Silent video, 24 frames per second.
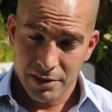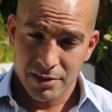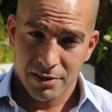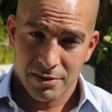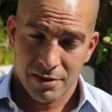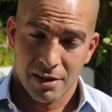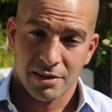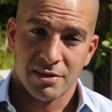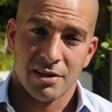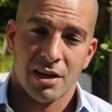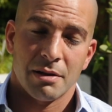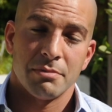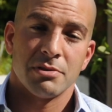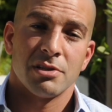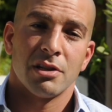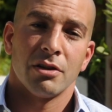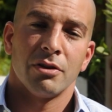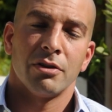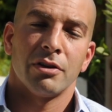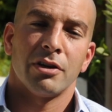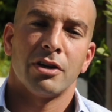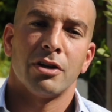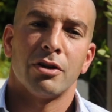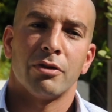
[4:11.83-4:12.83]
That's
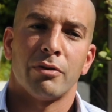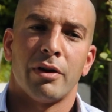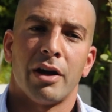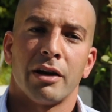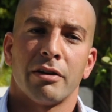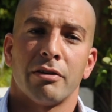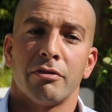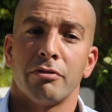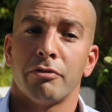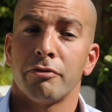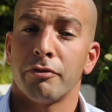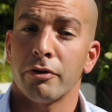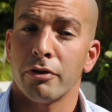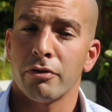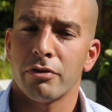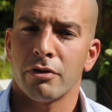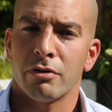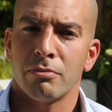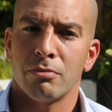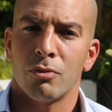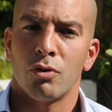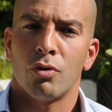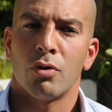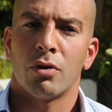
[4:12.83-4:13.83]
absolutely correct.
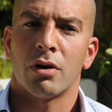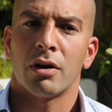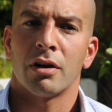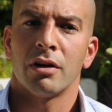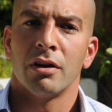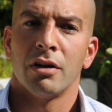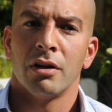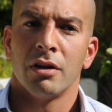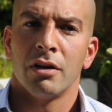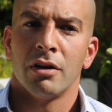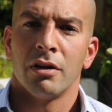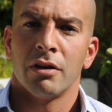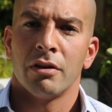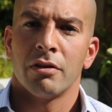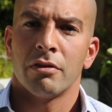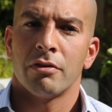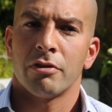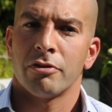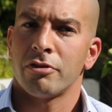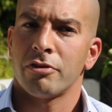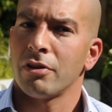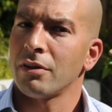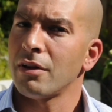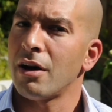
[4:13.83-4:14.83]
Furthermore,
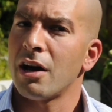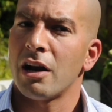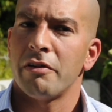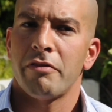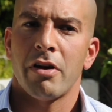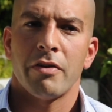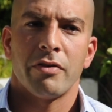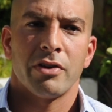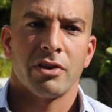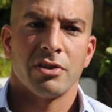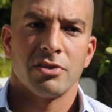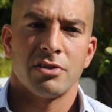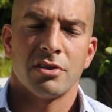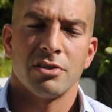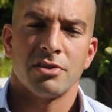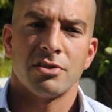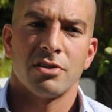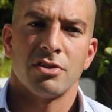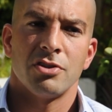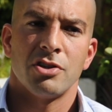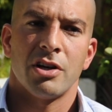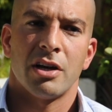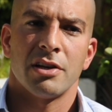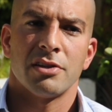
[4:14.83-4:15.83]
there's a lot of evidence to
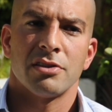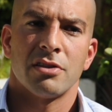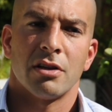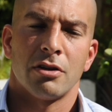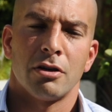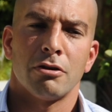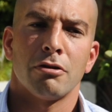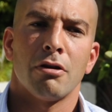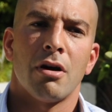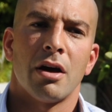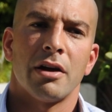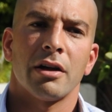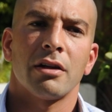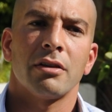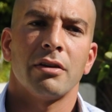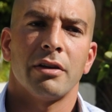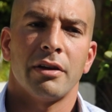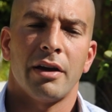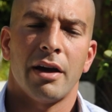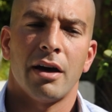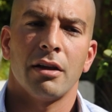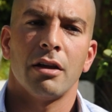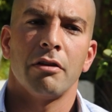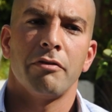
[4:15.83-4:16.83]
suggest that
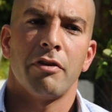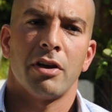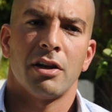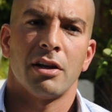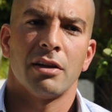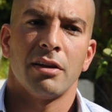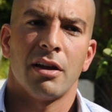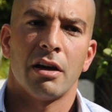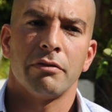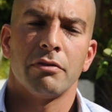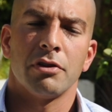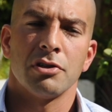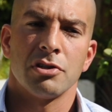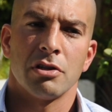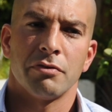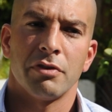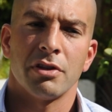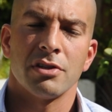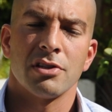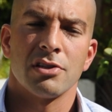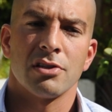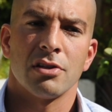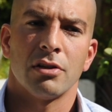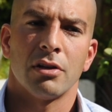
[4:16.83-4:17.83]
chronically elevated levels of
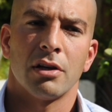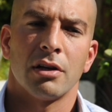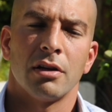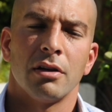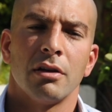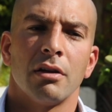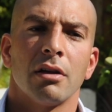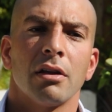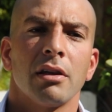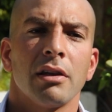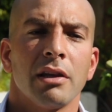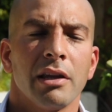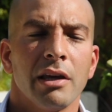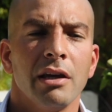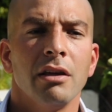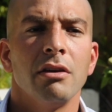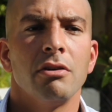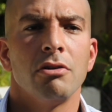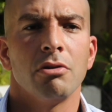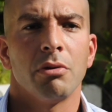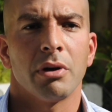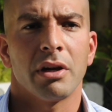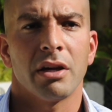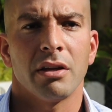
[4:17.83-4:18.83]
insulin
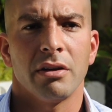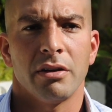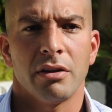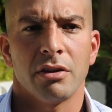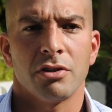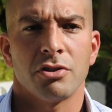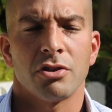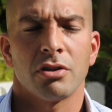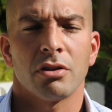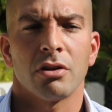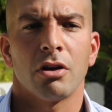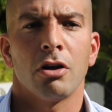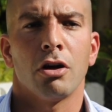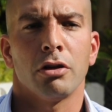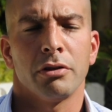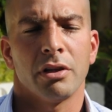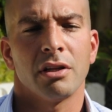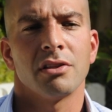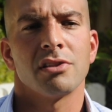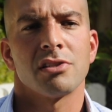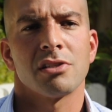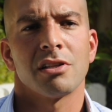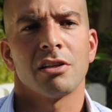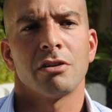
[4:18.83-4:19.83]
lead to a condition called
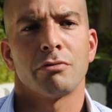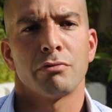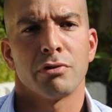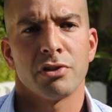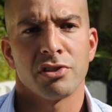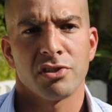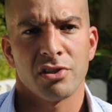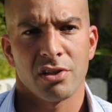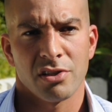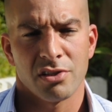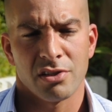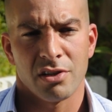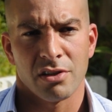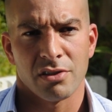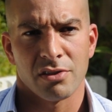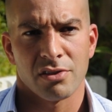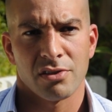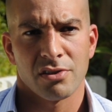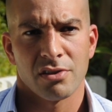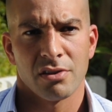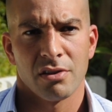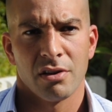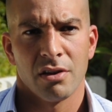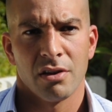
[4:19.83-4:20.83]
insulin resistance.